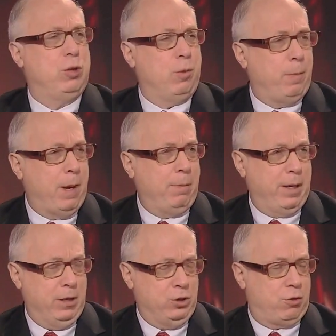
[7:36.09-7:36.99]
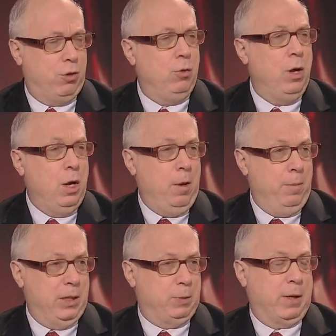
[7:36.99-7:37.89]
The Republicans, through
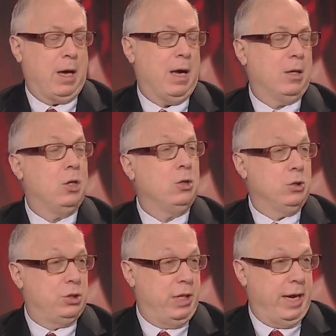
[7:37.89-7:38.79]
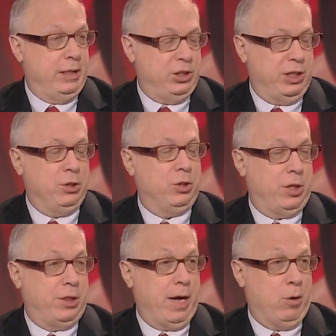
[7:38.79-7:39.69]
Mitch McConnell today, signaled
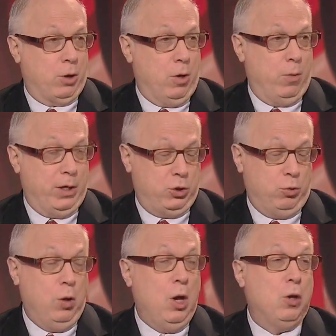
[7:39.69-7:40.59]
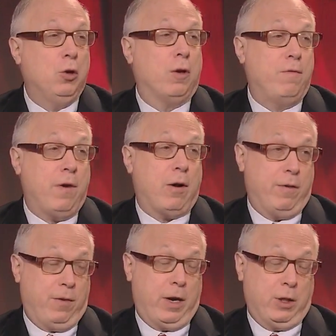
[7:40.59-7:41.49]
that they are going to look
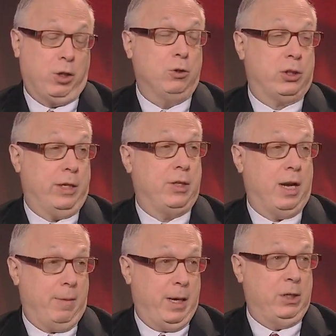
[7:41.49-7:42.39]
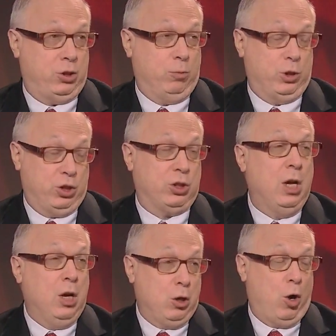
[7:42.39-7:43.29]
very, very closely at the nomination, which is
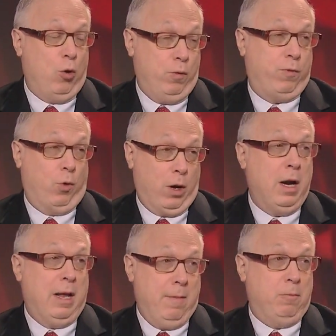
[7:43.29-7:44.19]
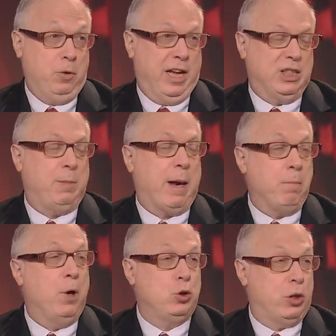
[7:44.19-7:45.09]
code for
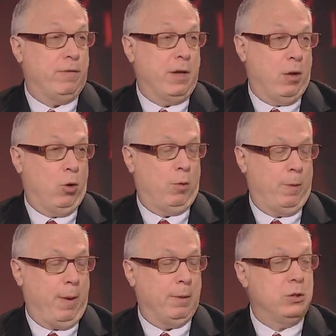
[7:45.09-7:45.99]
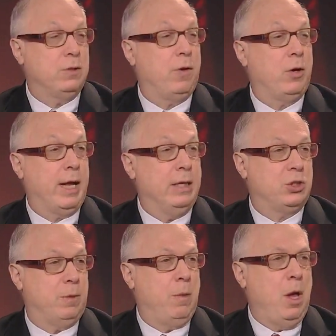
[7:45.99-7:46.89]
expect most, if not all, Republicans to vote
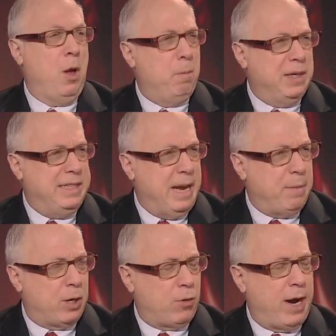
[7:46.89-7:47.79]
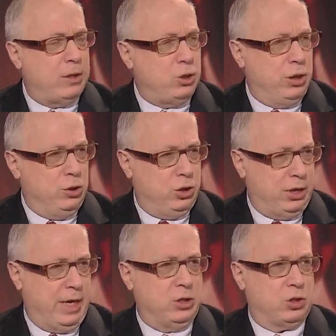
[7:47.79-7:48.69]
against him. But Democrats in
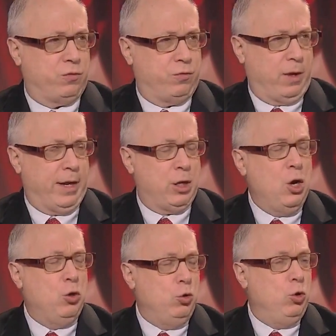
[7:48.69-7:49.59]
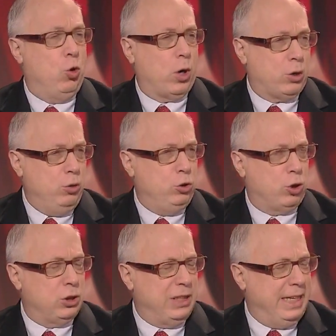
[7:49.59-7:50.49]
states like New York, New
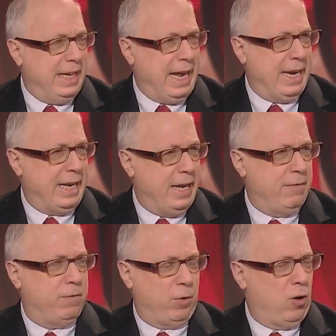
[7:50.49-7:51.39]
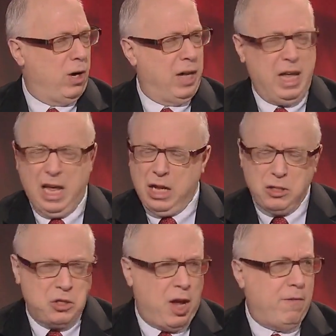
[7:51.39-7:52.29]
Jersey, Connecticut, Florida,
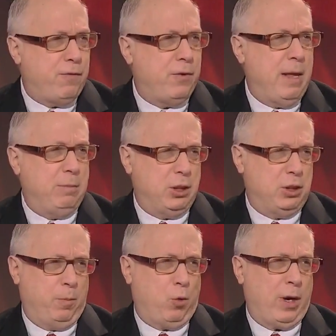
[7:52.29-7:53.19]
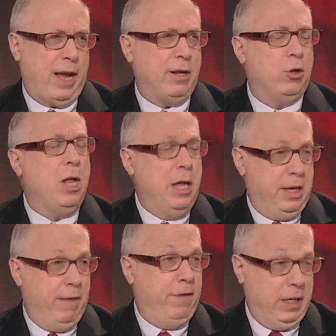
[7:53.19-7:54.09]
tough for them to support Hagel
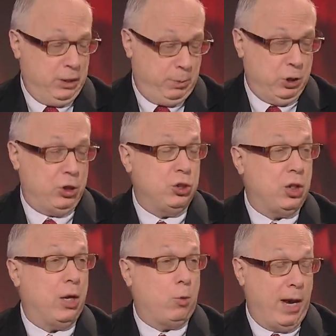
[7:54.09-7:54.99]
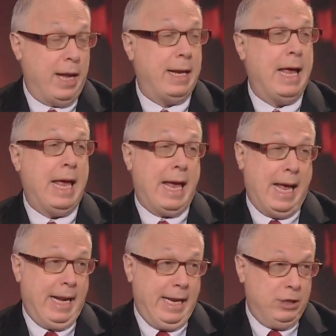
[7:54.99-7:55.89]
given his positions on Iran
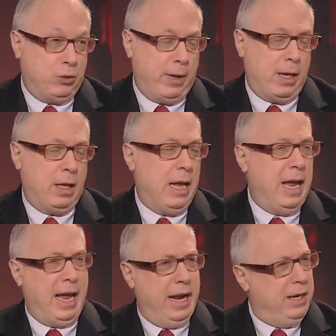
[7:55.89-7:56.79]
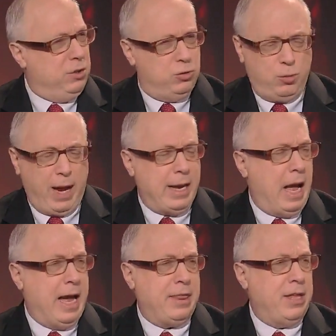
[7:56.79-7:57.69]
and Israel. And
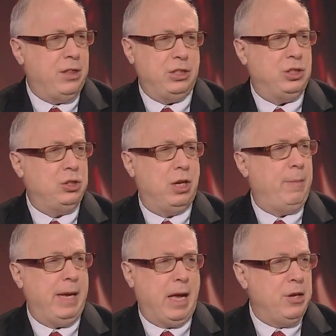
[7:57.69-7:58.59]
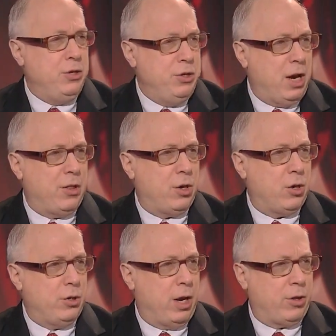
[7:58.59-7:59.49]
Greg, I think this is going to be
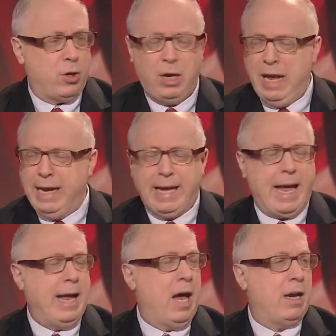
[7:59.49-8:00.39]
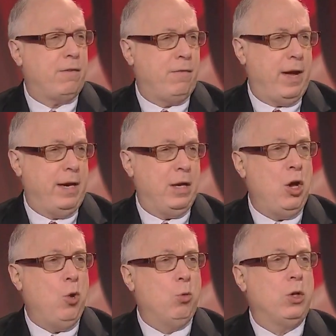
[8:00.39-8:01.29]
another chaotic fight.
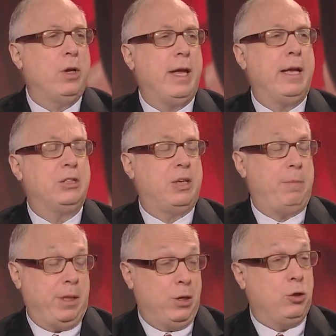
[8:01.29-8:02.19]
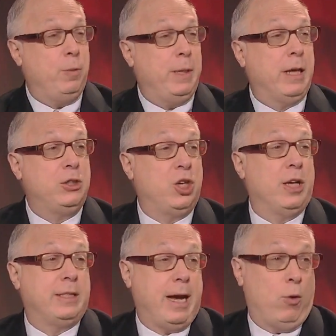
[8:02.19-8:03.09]
We're looking at something that could be like
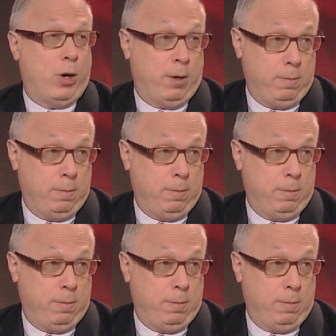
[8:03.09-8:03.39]
John Tower.